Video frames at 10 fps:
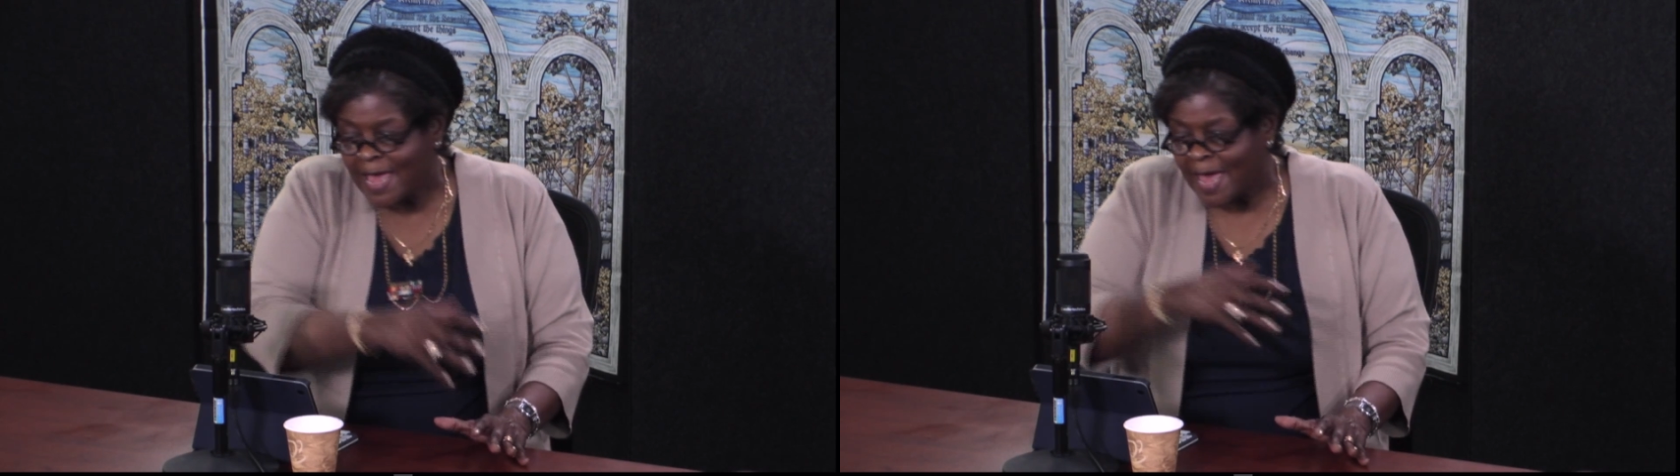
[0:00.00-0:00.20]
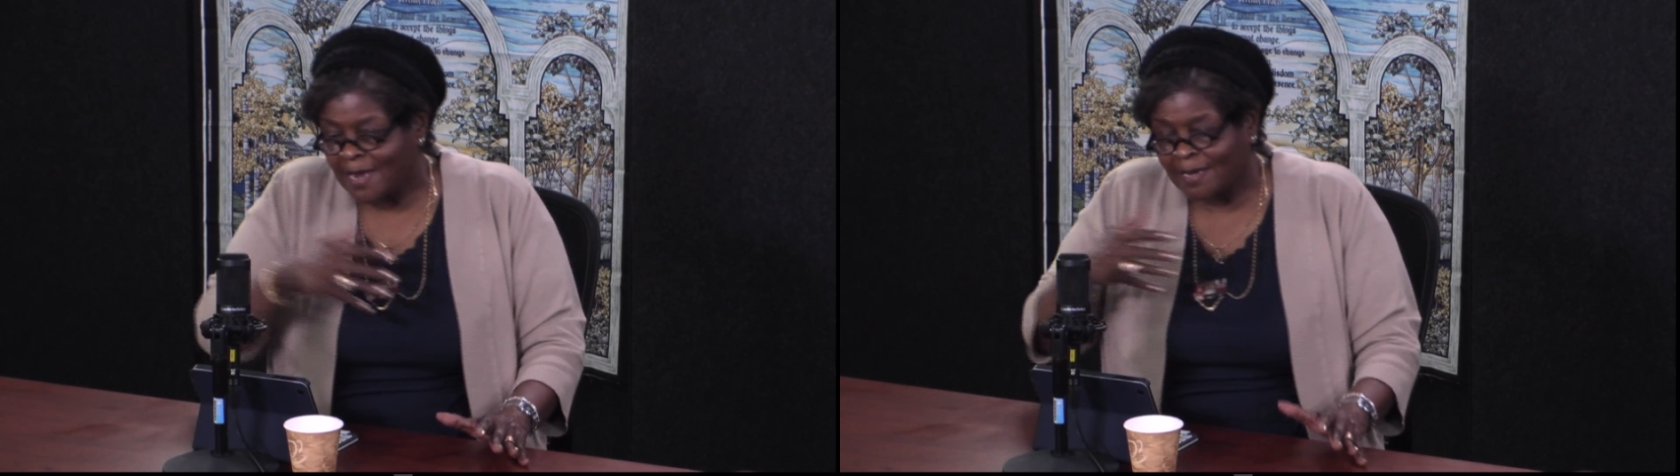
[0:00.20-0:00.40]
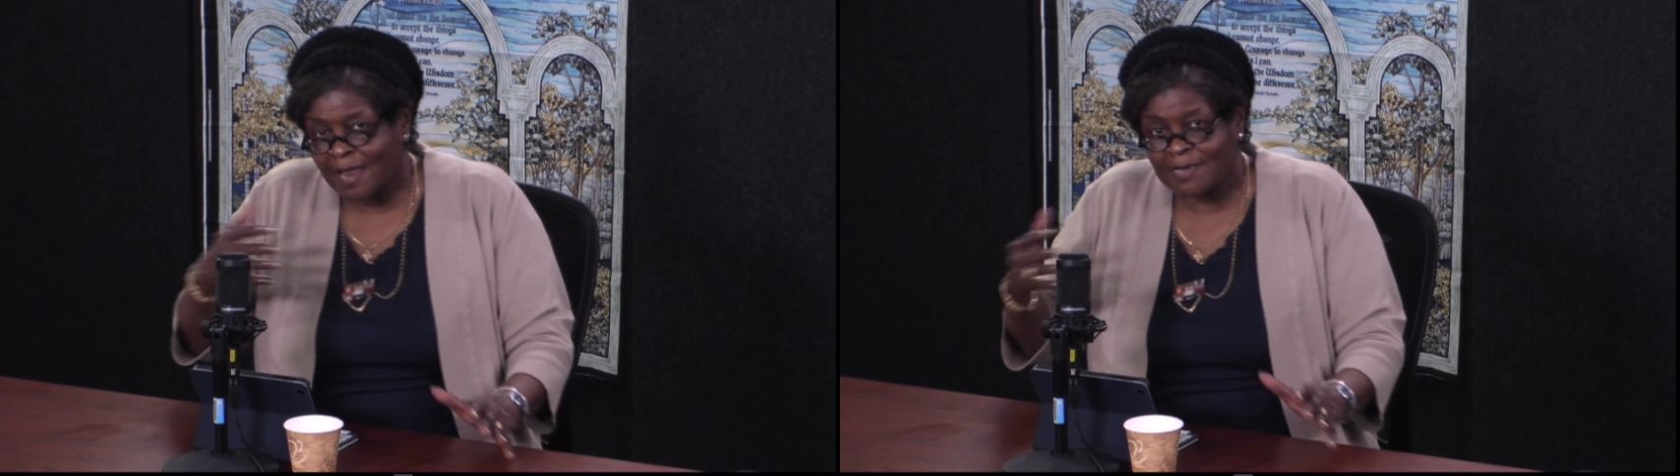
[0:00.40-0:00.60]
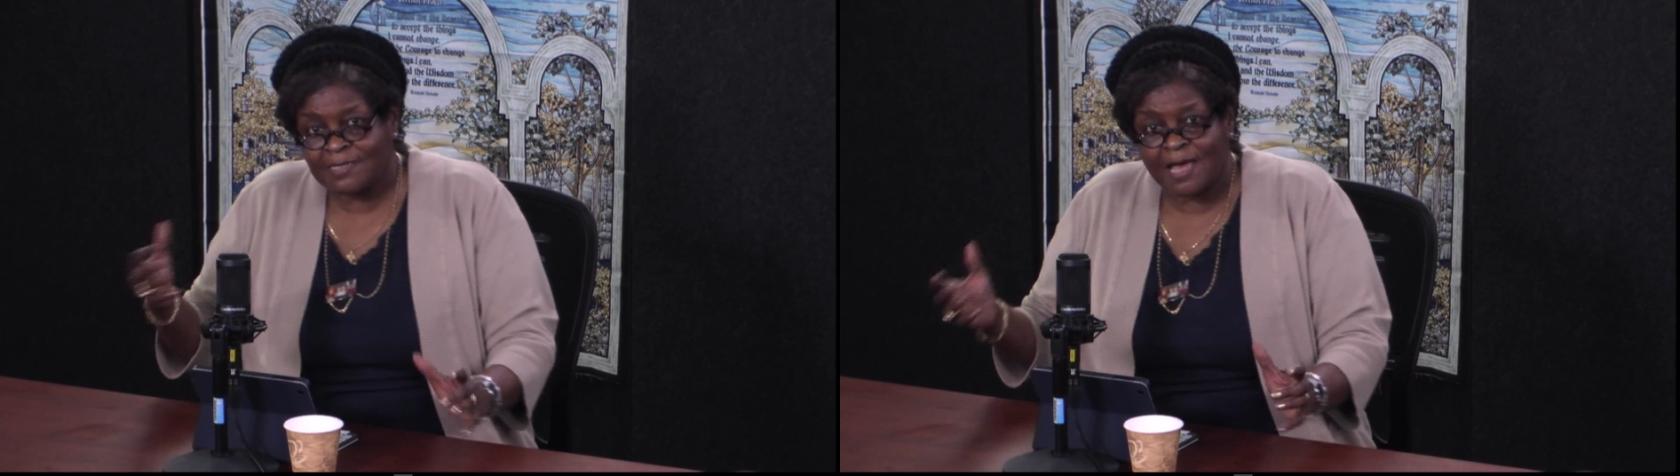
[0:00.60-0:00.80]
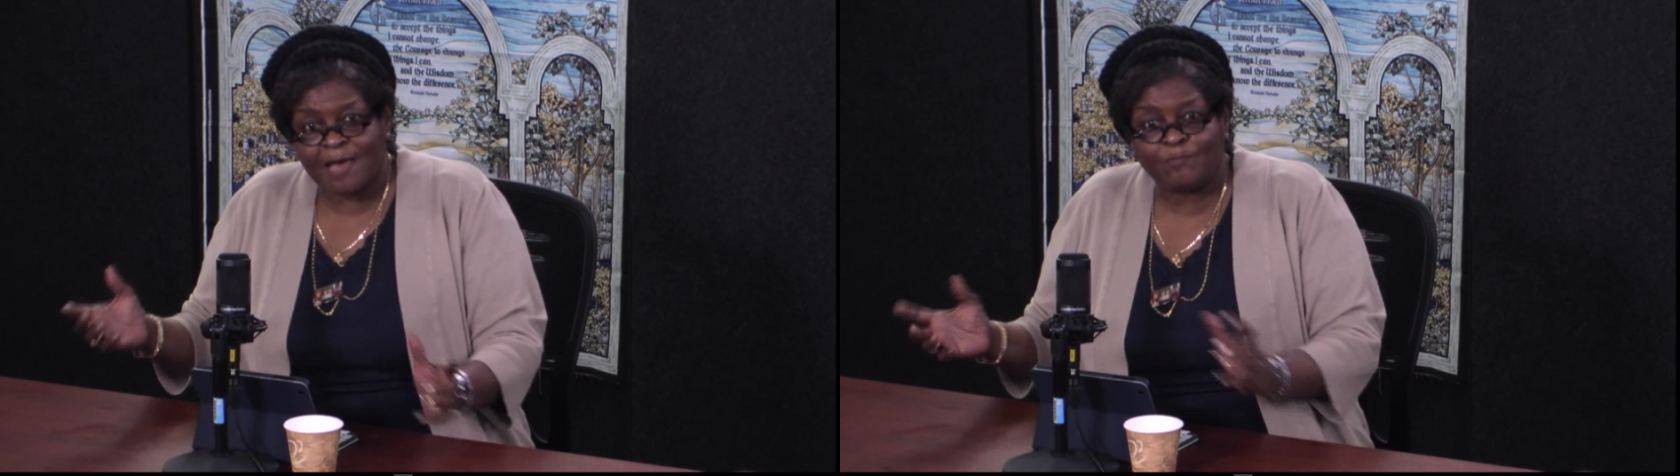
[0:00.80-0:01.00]
And a lot of
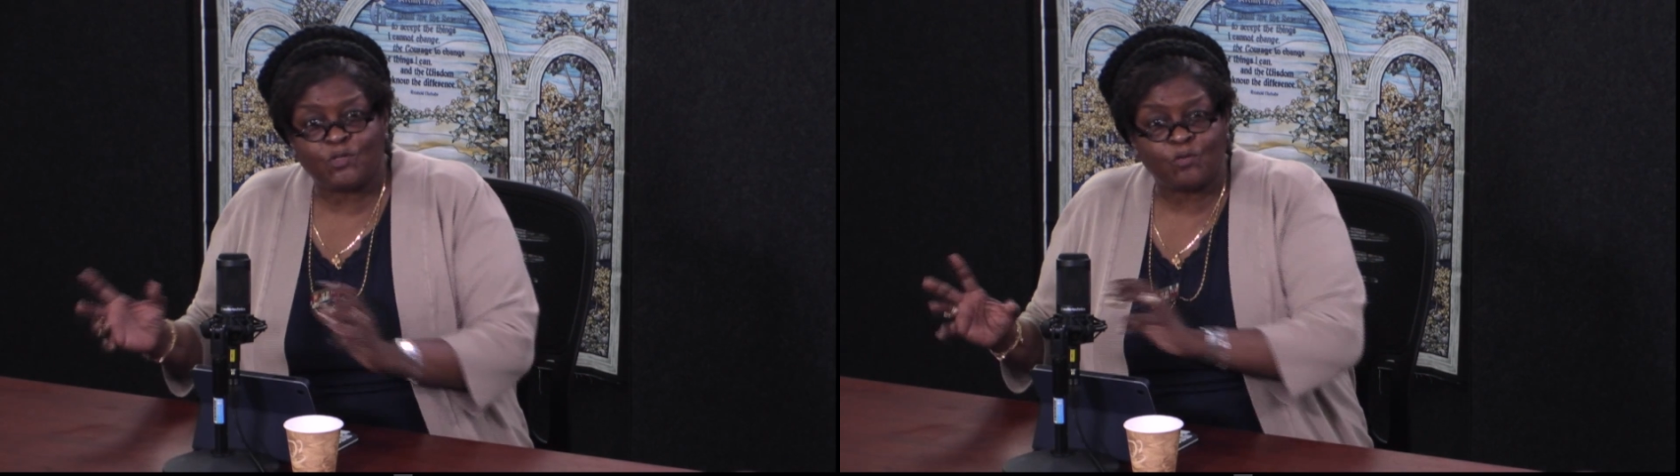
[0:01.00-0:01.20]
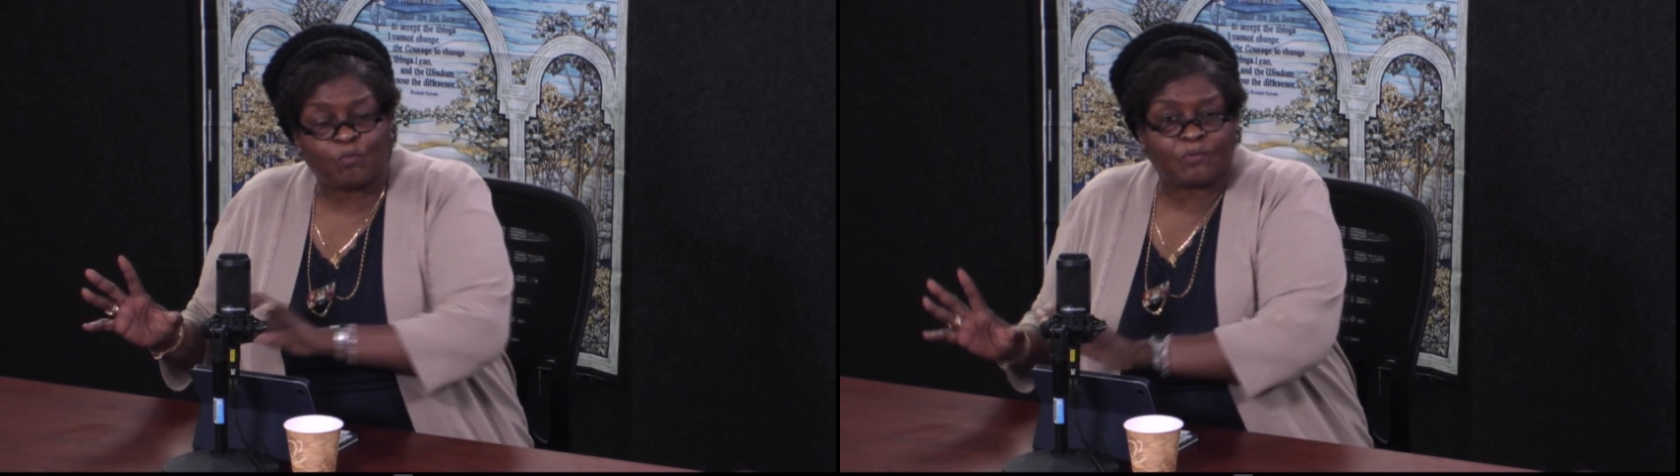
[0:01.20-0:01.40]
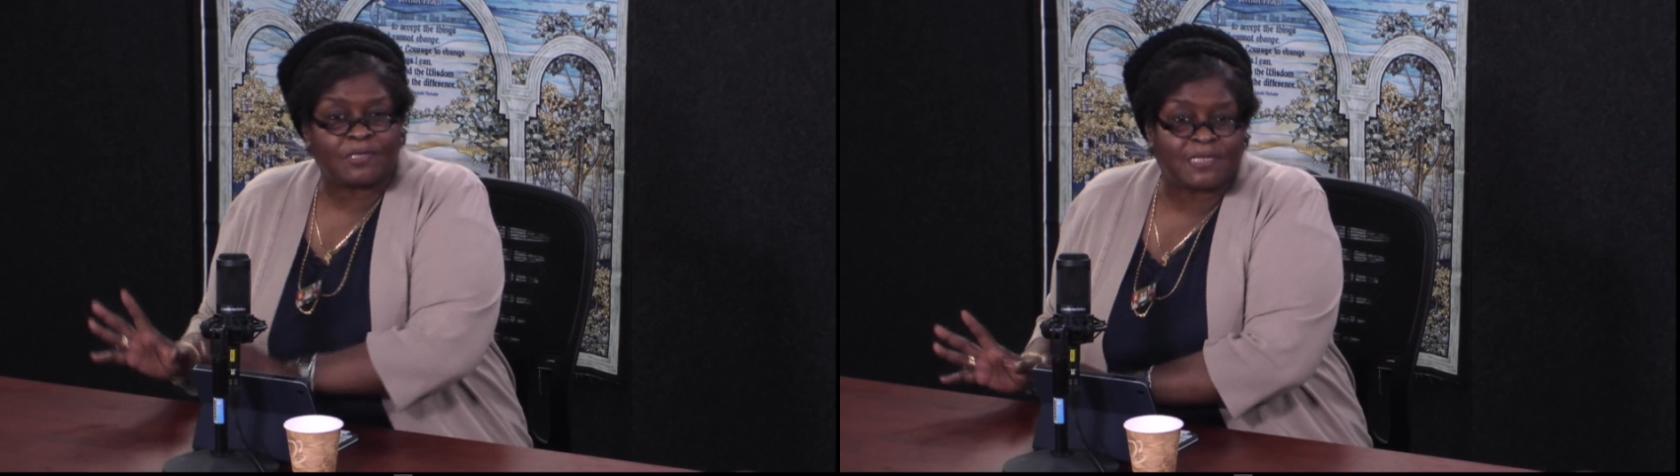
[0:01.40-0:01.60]
times you will